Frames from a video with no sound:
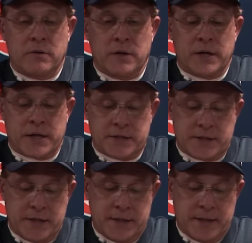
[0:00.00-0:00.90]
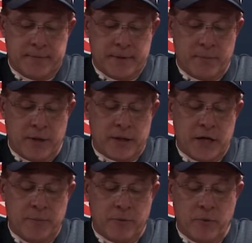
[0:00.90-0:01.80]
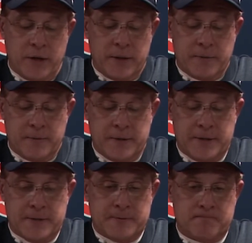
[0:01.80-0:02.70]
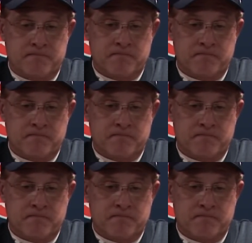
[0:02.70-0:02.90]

like I said, they played keep away. I